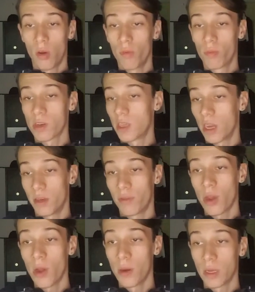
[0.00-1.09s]
of
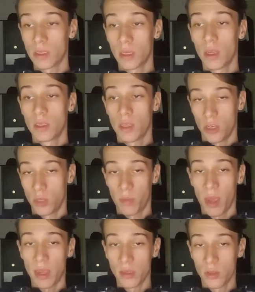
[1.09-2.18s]
protective coatings, such as
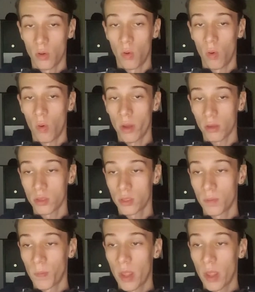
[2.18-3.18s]
paints or oils.